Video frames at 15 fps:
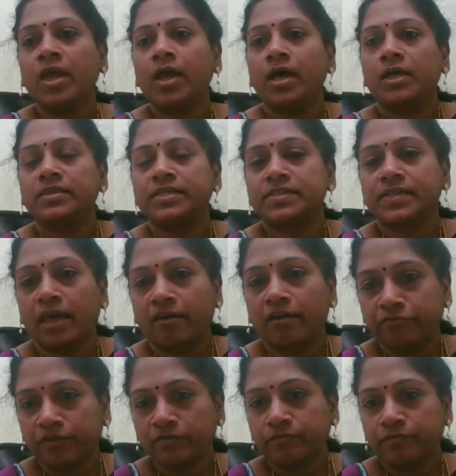This
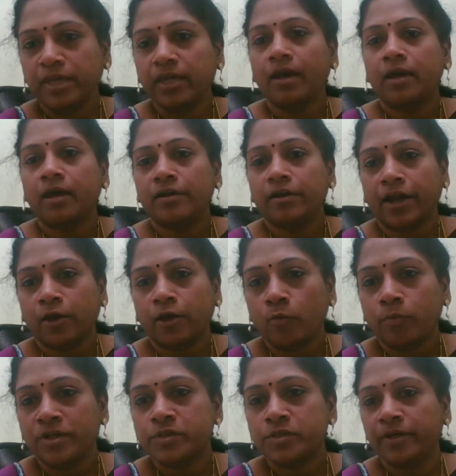FFP and
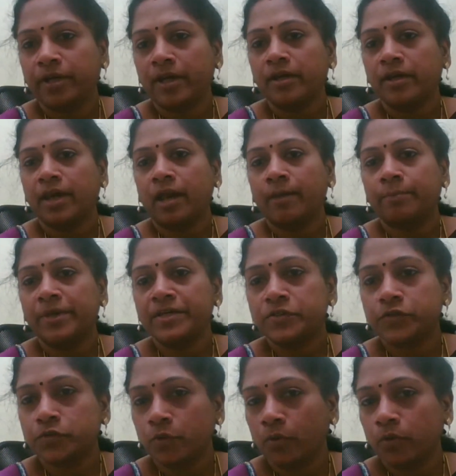cryoprecipitate can be
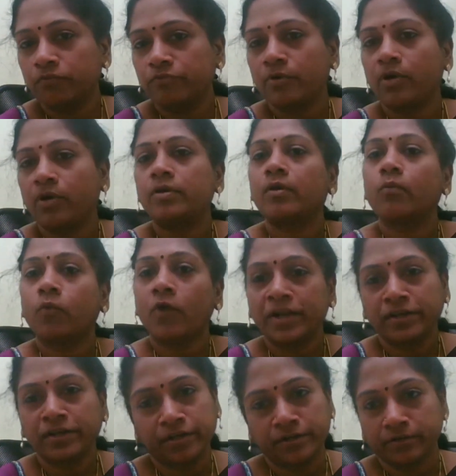stored for 1
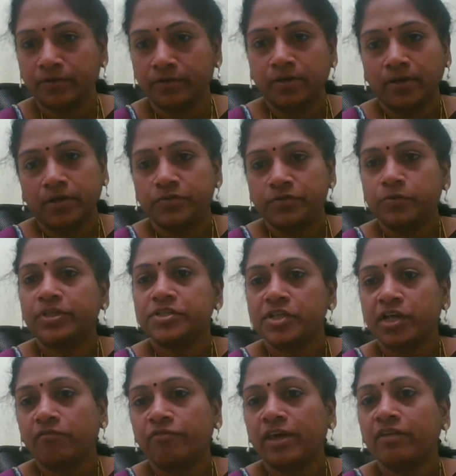year. So the
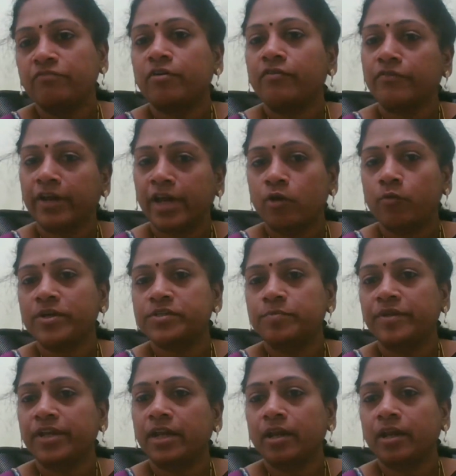shelf life of
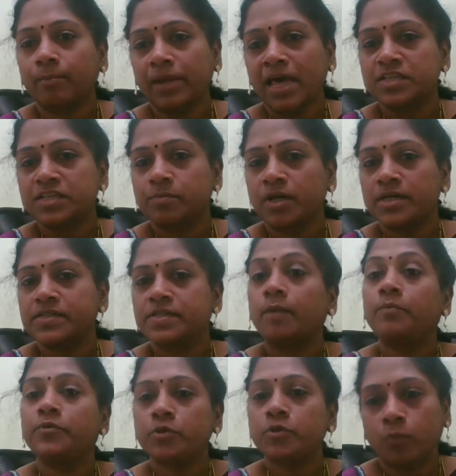cryoprecipitate and plasma is
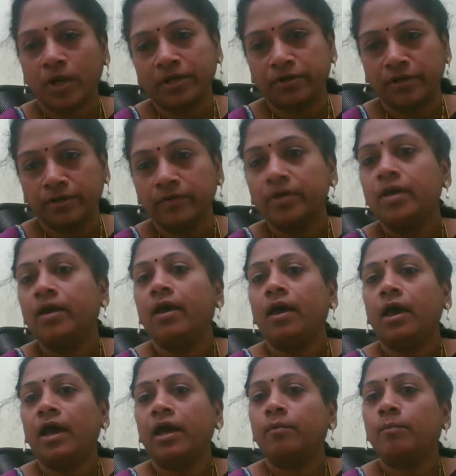up to 1 year.
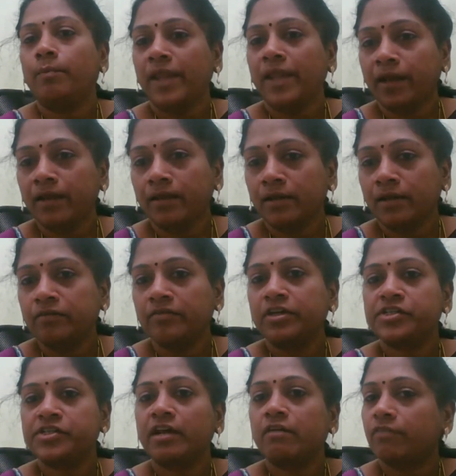And platelet, the
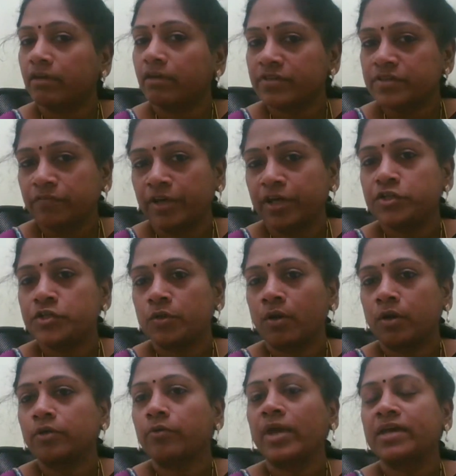shelf life is very short.
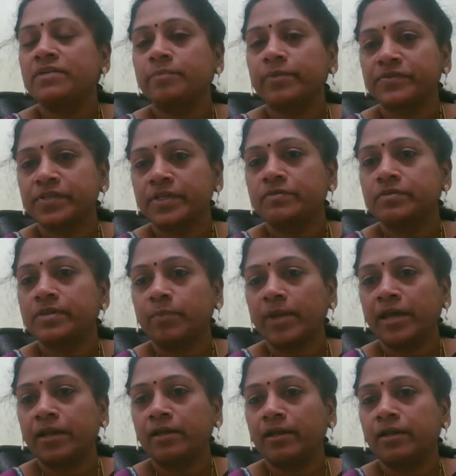You can preserve the
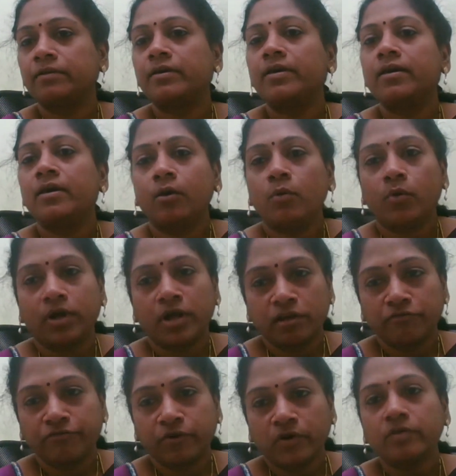platelet only
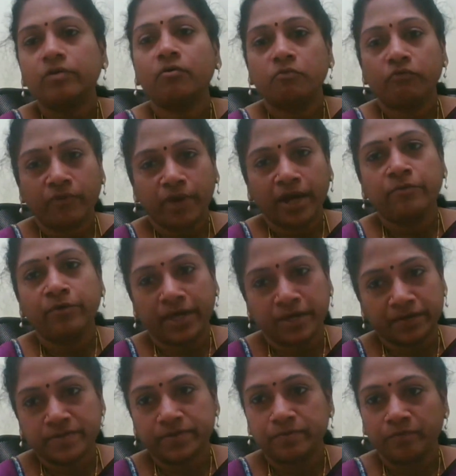for 5
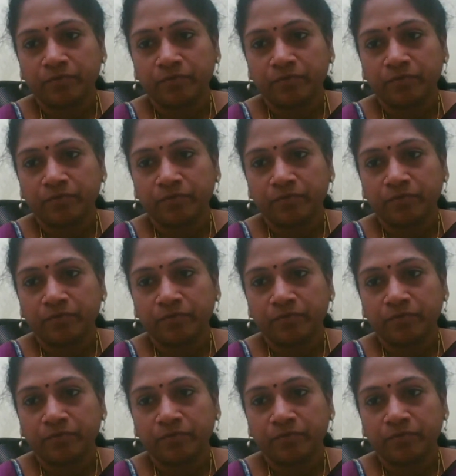days.